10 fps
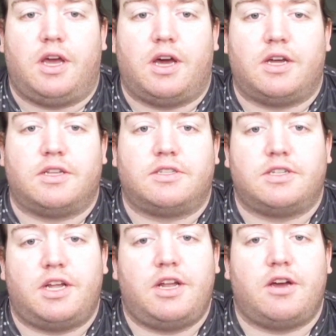And
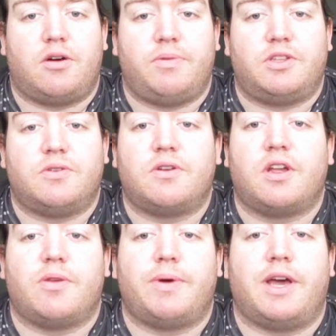today I'll be
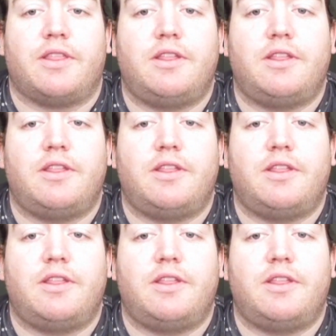talking about